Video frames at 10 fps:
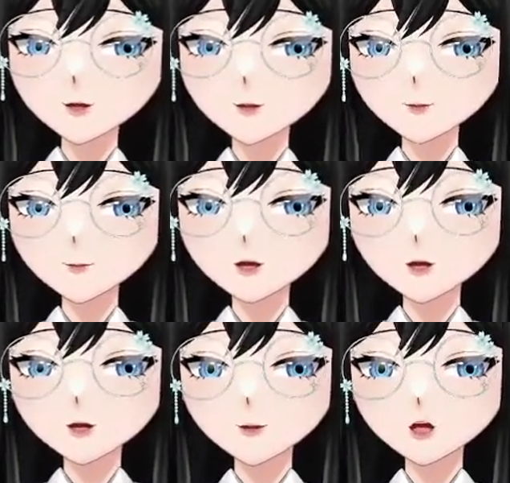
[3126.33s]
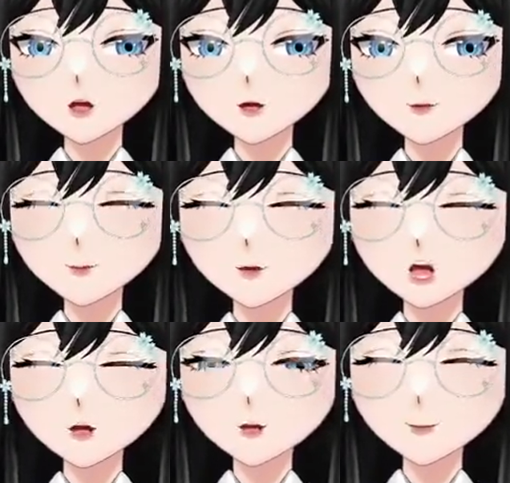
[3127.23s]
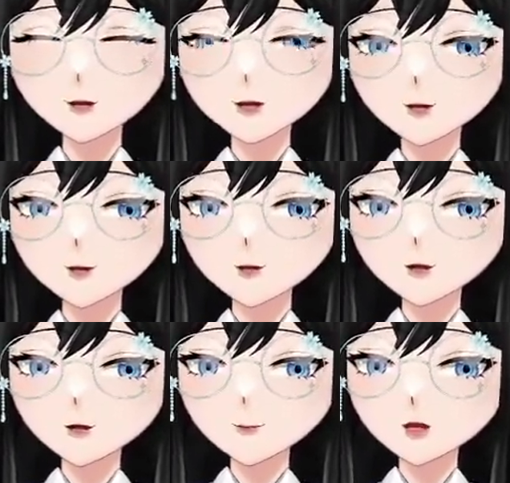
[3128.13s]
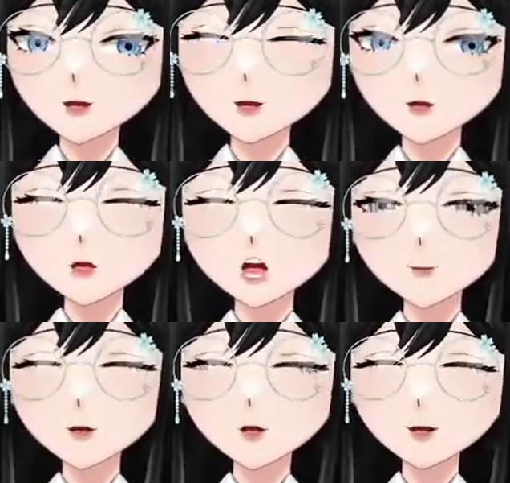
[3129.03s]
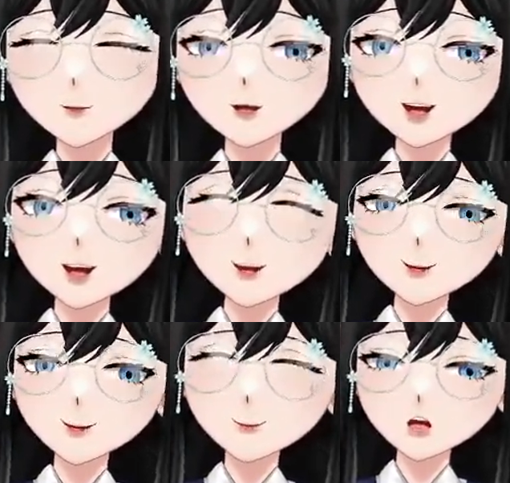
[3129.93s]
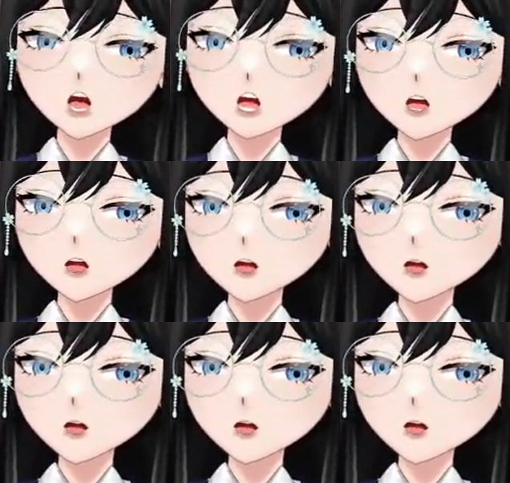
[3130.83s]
especially for active transcription, because you have specific antibodies